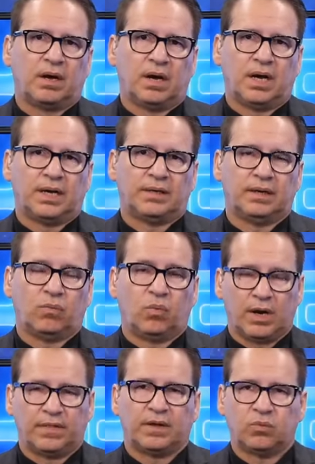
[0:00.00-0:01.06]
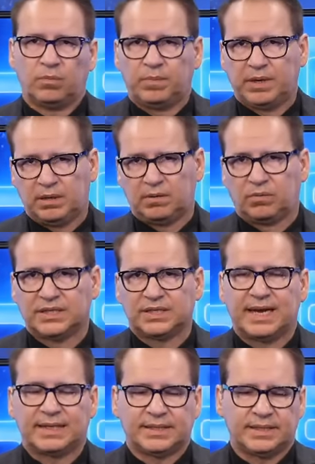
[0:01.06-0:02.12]
on what I think will be the risk
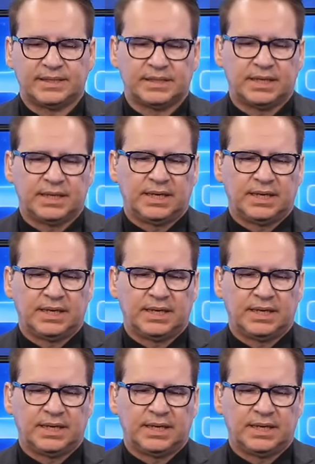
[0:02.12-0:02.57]
assets